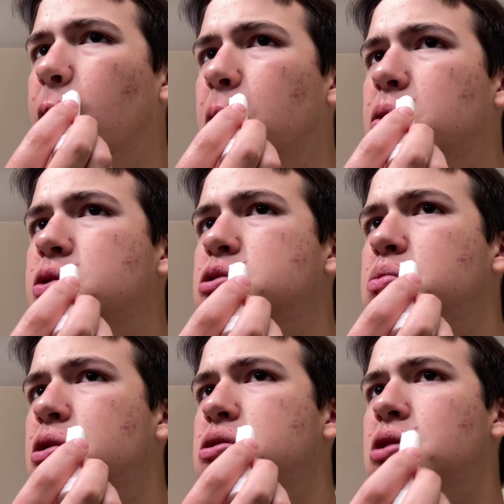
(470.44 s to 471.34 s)
This
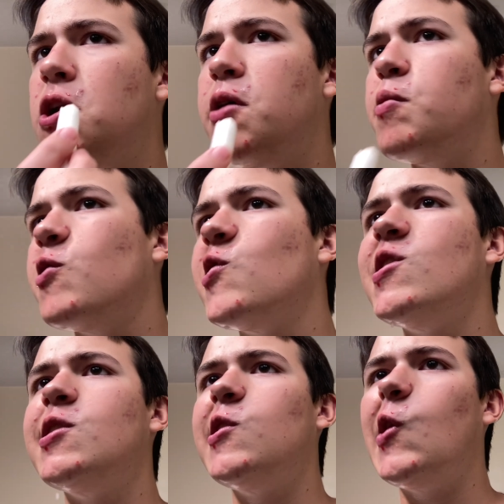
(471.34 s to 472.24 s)
burns a lot more than
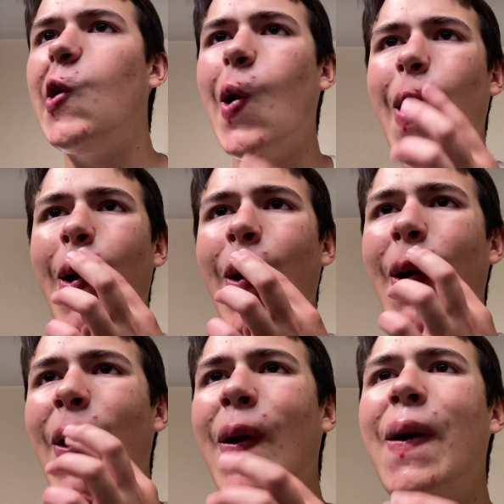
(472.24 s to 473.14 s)
any
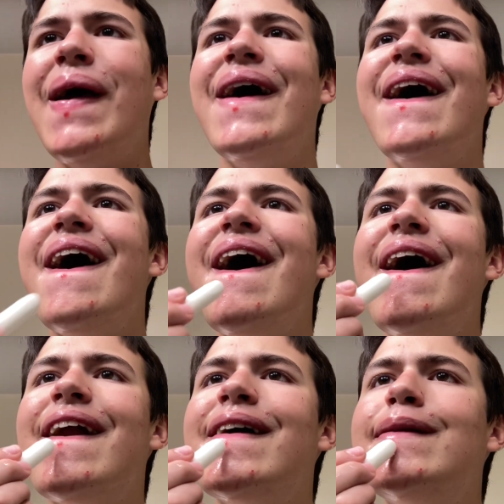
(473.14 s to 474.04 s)

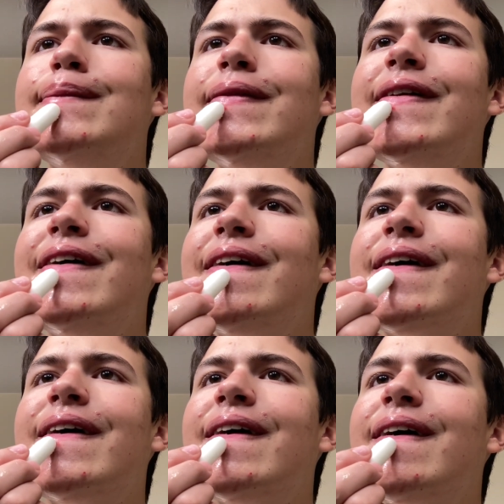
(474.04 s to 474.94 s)
alum
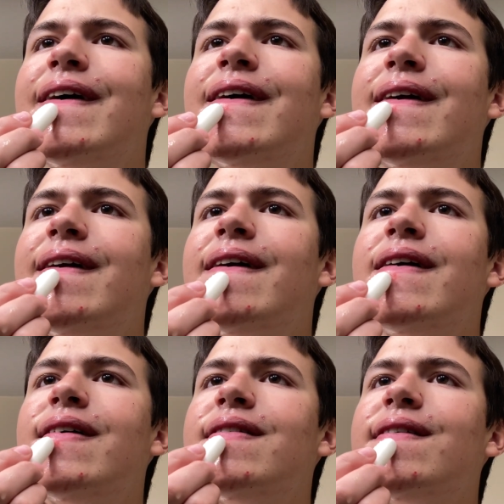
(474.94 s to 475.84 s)
block I've
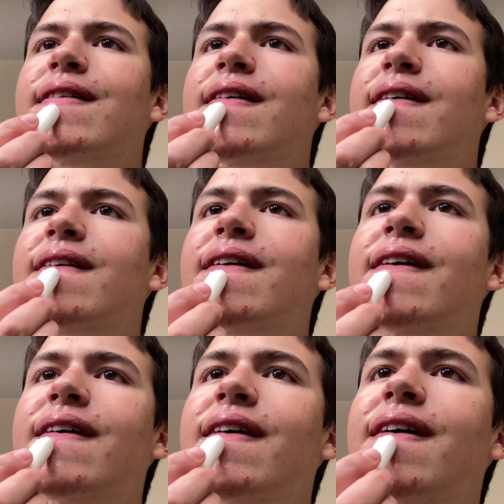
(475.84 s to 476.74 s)

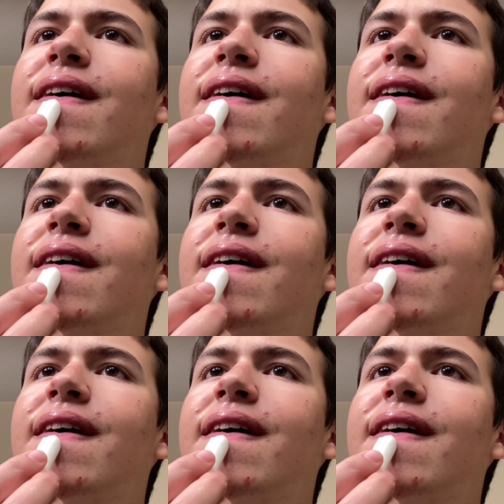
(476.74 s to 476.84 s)
encountered.